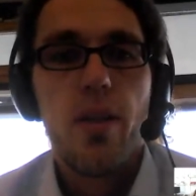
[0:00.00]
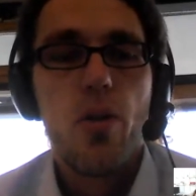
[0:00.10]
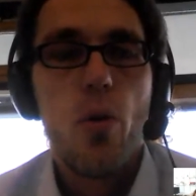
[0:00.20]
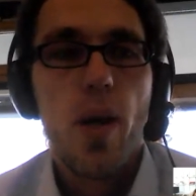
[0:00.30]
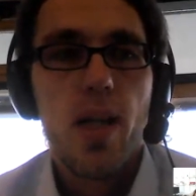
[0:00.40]
need
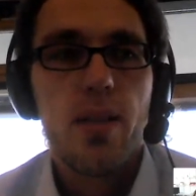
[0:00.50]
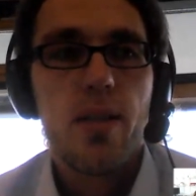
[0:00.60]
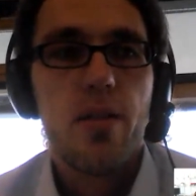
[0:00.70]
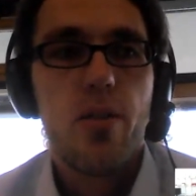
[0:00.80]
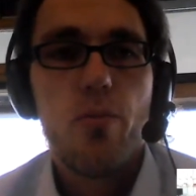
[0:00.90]
new
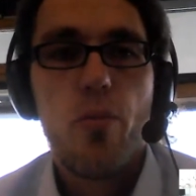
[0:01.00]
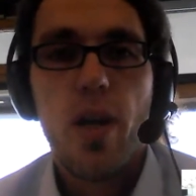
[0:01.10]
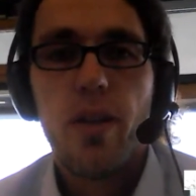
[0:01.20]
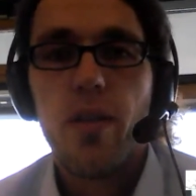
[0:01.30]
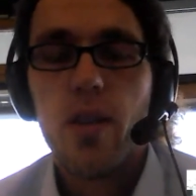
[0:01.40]
ways to
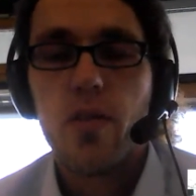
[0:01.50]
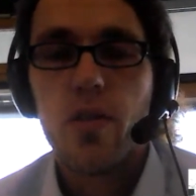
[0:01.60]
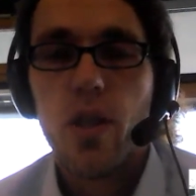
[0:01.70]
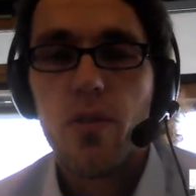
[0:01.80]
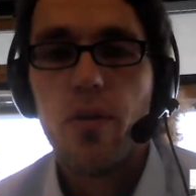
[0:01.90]
bring the
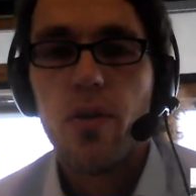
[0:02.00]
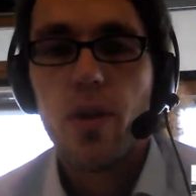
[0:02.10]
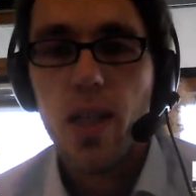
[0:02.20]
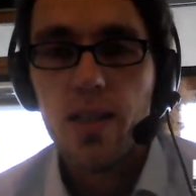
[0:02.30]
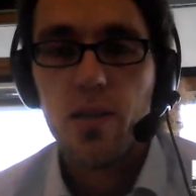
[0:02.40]
literature to
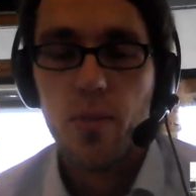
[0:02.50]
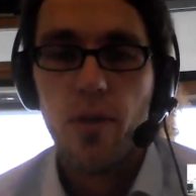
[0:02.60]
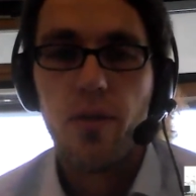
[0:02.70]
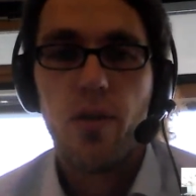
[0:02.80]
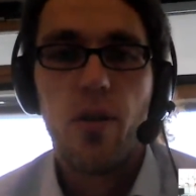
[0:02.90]
the
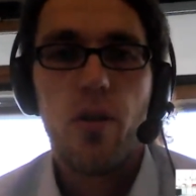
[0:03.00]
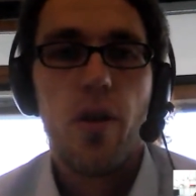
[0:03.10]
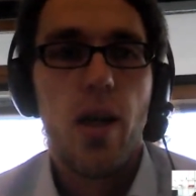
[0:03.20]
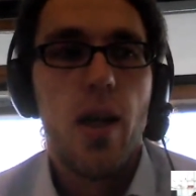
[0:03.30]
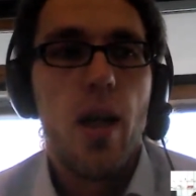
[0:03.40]
customers.
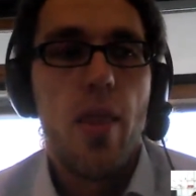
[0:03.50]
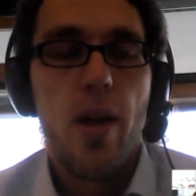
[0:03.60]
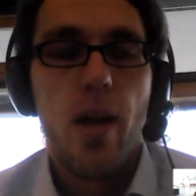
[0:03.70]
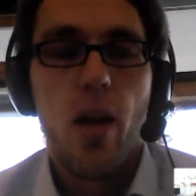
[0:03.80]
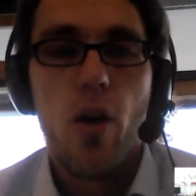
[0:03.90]
So
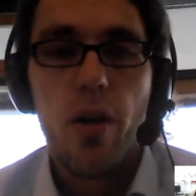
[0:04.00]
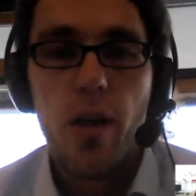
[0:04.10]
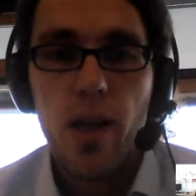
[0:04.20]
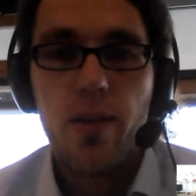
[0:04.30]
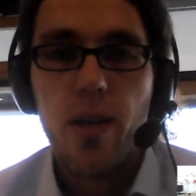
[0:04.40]
they are
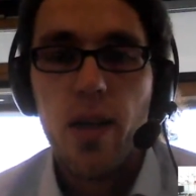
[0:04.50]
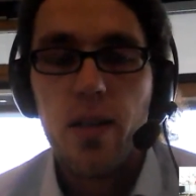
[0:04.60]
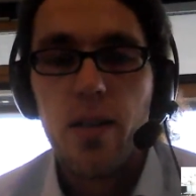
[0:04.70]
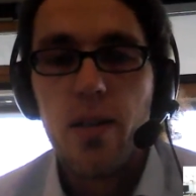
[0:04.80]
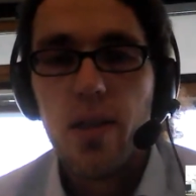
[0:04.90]
online, they
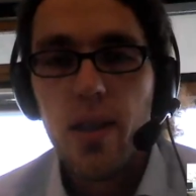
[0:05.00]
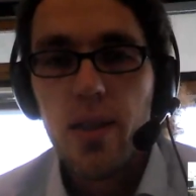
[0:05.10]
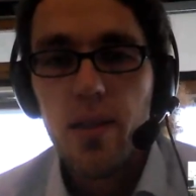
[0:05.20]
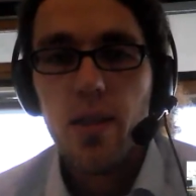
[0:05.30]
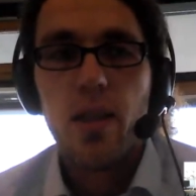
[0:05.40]
are
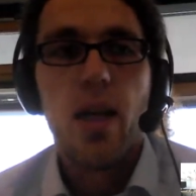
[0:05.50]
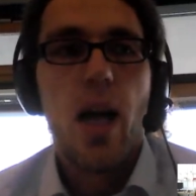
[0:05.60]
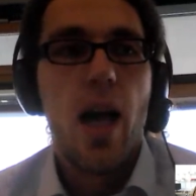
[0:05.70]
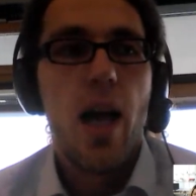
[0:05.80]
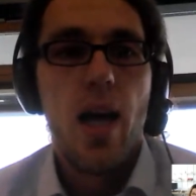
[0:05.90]
digital,
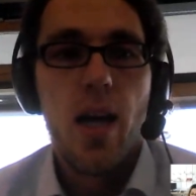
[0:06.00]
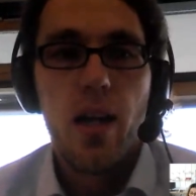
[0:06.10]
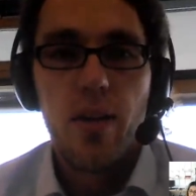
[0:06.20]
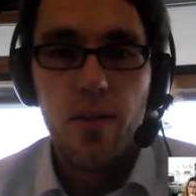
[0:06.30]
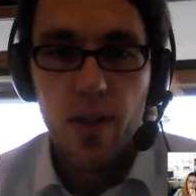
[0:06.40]

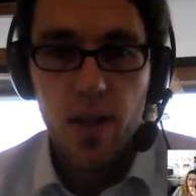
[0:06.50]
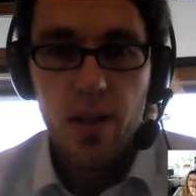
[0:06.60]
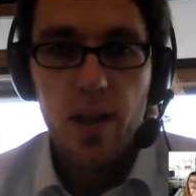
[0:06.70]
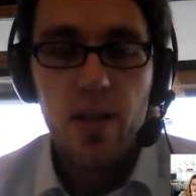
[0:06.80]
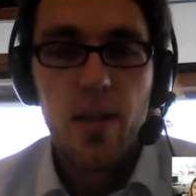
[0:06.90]
and they
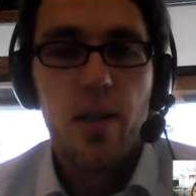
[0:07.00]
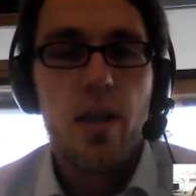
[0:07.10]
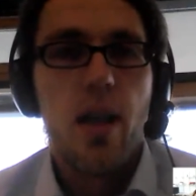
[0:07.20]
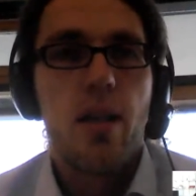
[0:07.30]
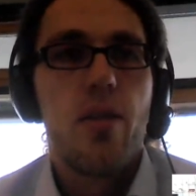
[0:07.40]
need
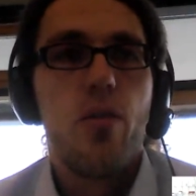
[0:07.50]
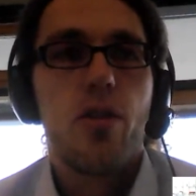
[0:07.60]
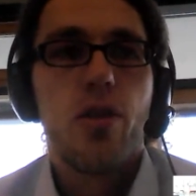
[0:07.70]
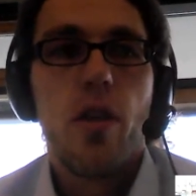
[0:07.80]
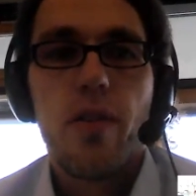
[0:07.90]

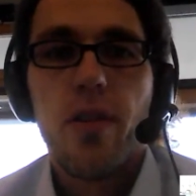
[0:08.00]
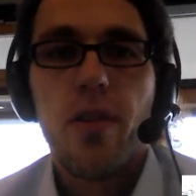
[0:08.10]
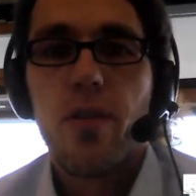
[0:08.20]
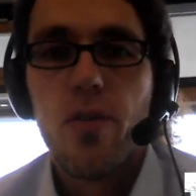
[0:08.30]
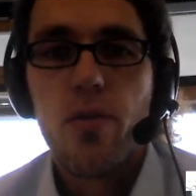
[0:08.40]
new
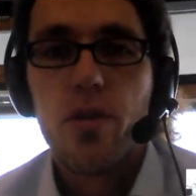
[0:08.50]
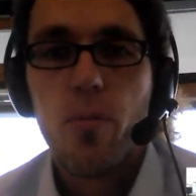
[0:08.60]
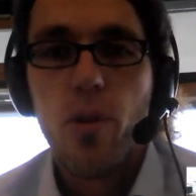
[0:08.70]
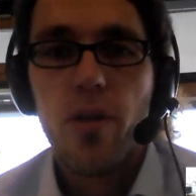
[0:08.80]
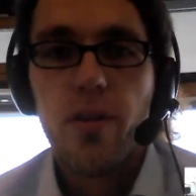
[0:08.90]
services to
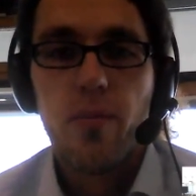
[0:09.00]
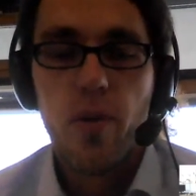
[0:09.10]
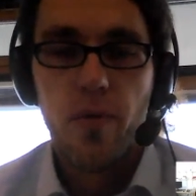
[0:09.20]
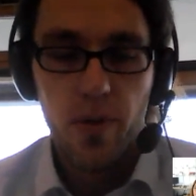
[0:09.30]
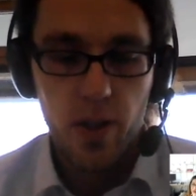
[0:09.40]
support
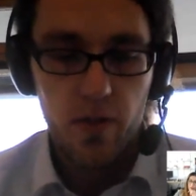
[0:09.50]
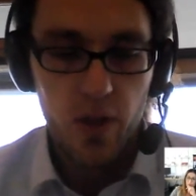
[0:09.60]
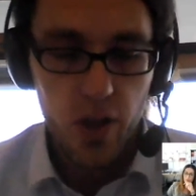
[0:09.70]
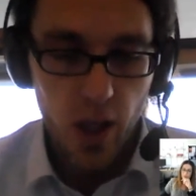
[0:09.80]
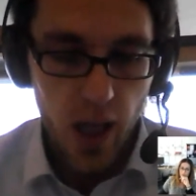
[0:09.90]
them with
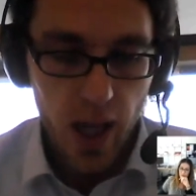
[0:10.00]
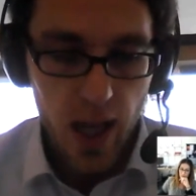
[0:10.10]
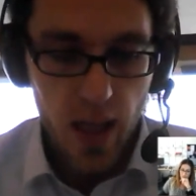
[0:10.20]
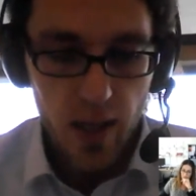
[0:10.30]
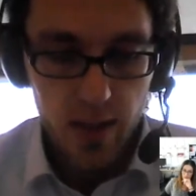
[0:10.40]
literature.
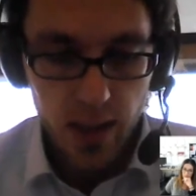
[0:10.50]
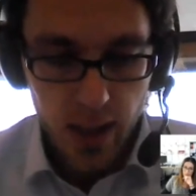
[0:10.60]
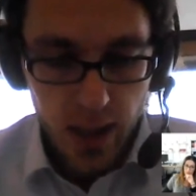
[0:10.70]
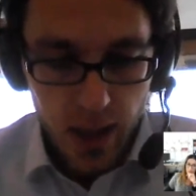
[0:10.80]
And